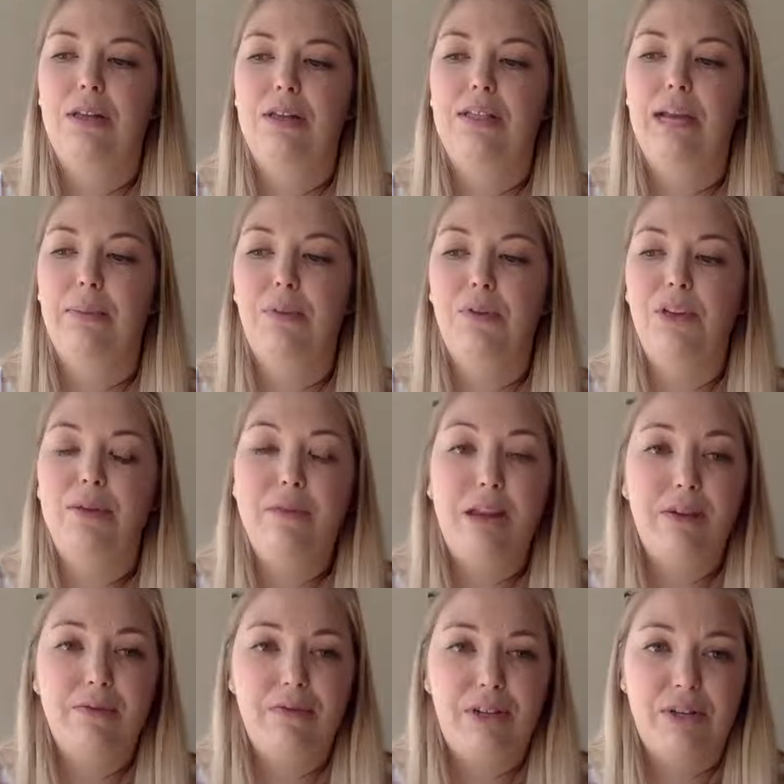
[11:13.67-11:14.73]
double the
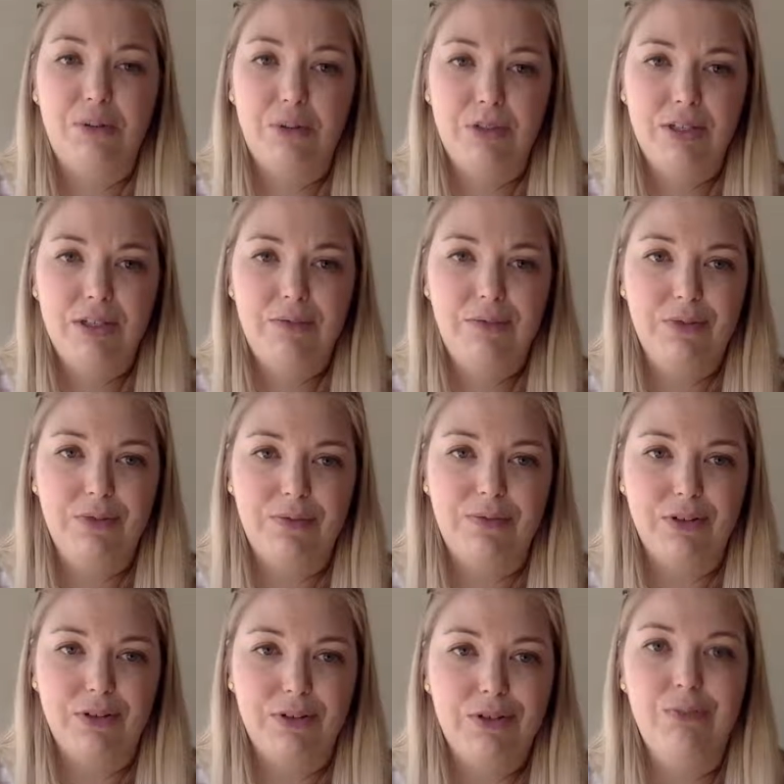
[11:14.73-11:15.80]
amount of resources for the
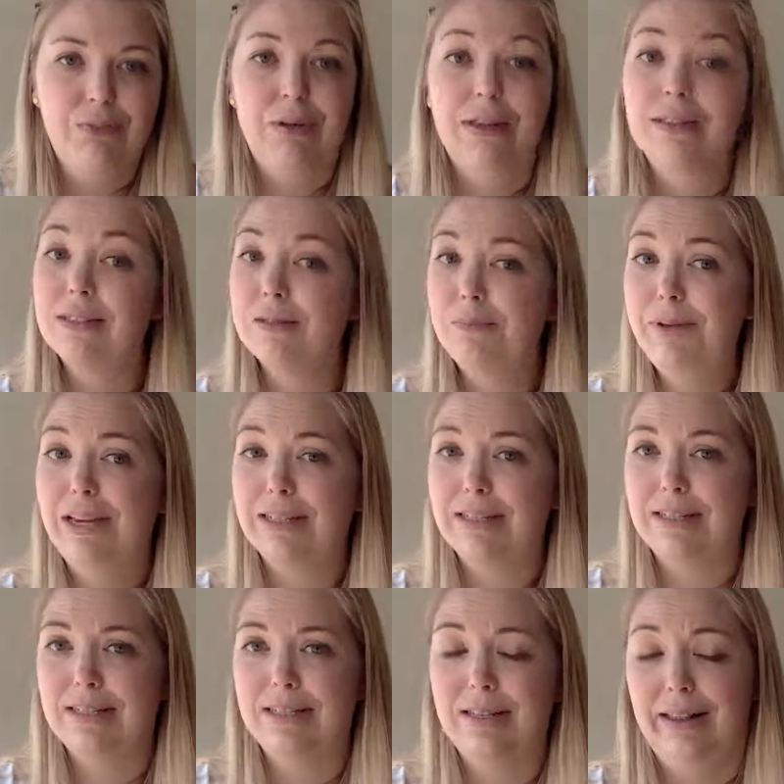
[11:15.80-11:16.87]
first 2 months, because
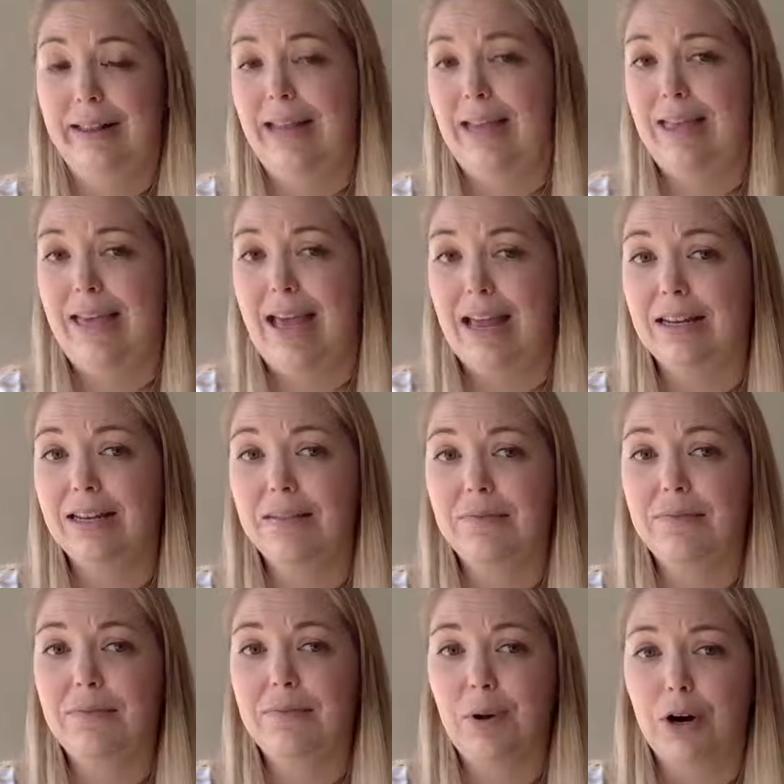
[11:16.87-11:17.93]
it's the end
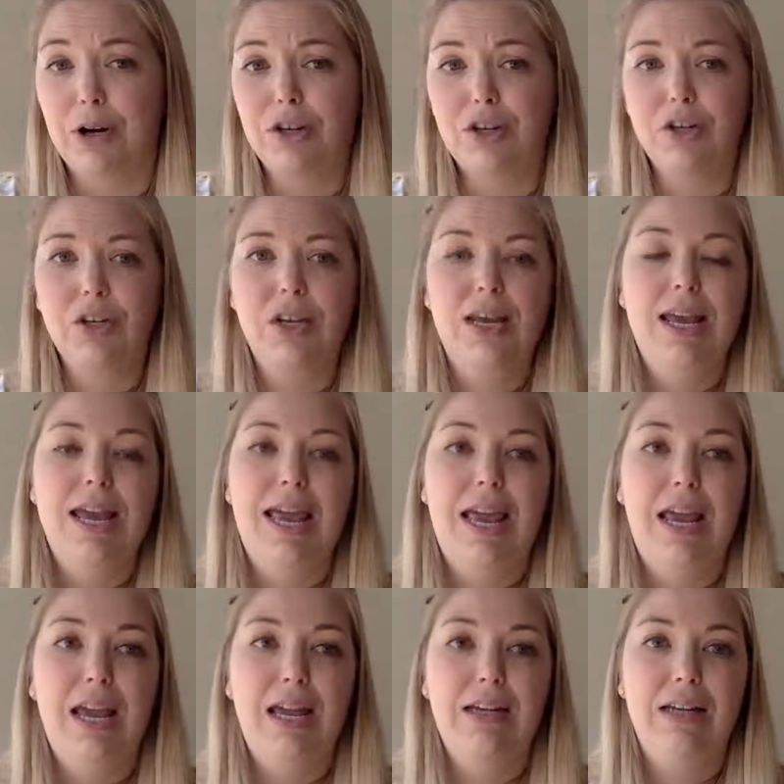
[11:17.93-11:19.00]
of March
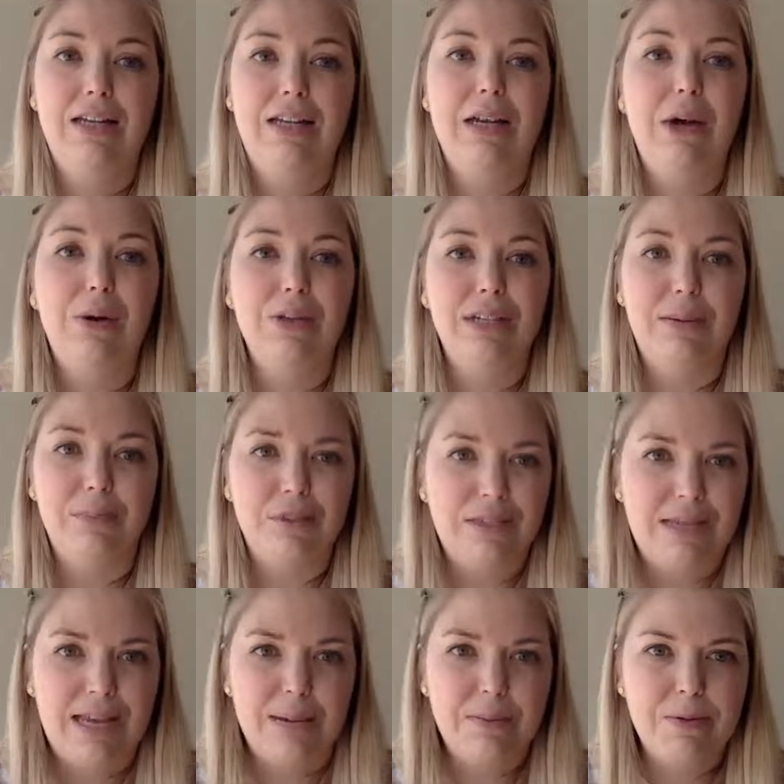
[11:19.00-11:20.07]
and it's almost
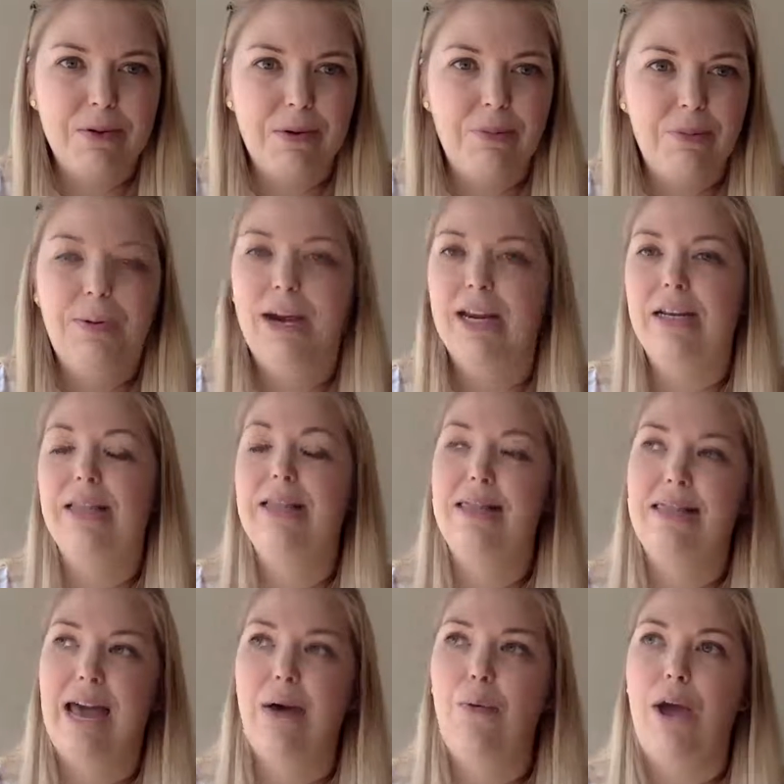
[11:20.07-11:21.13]
April, but
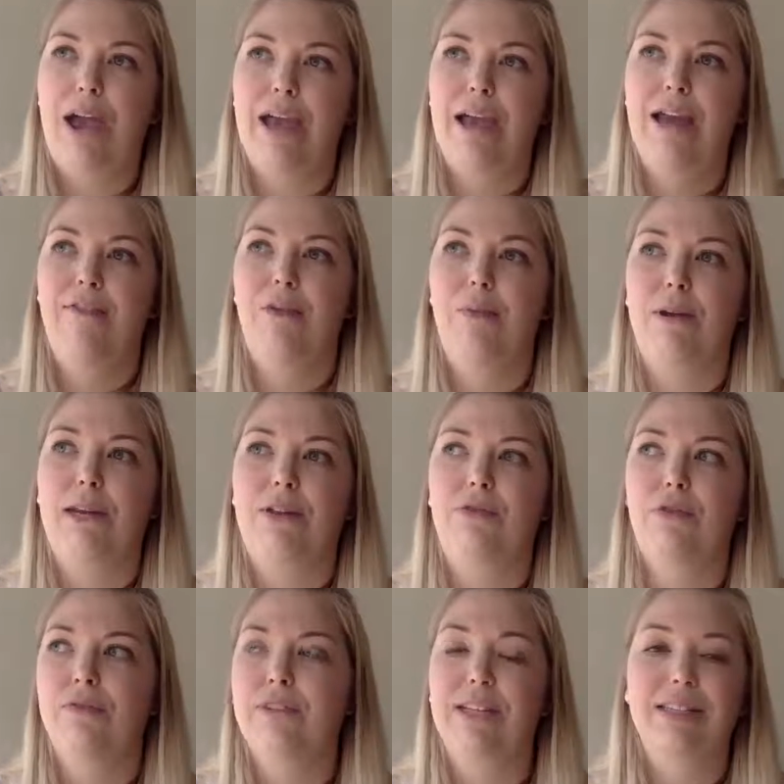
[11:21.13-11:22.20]
that way everybody
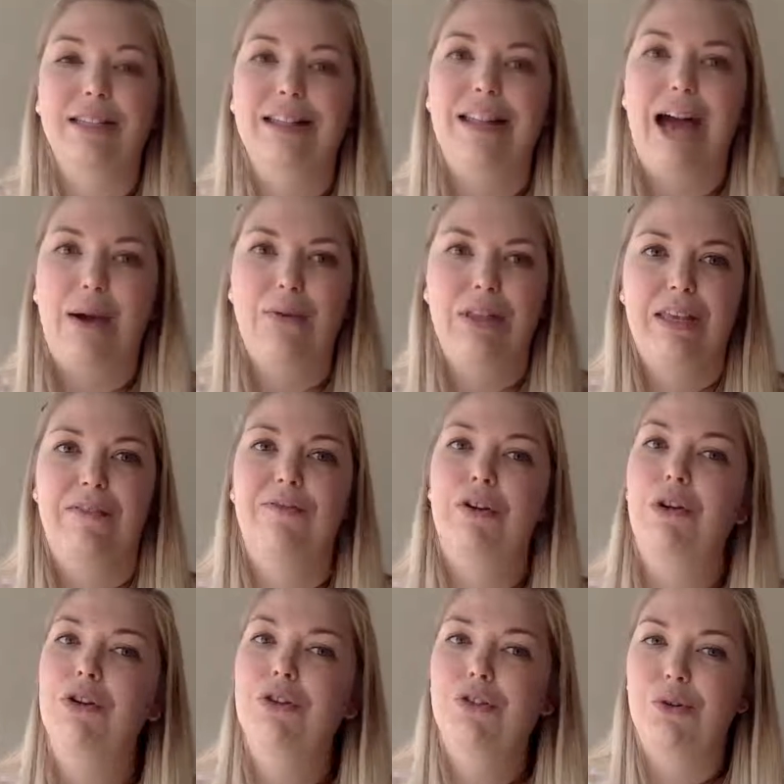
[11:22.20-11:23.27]
sort of gets a lot when they
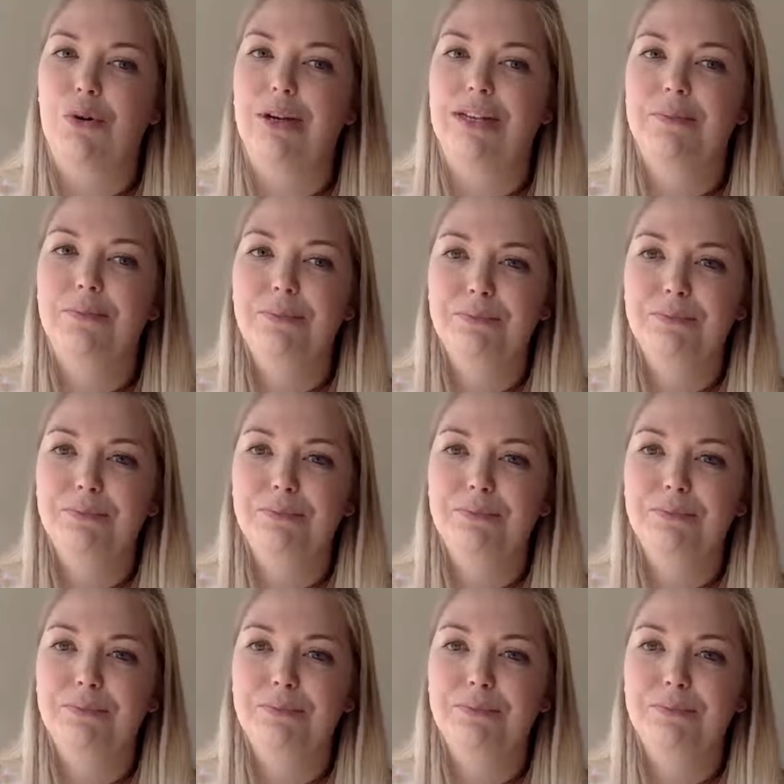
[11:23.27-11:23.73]
first join.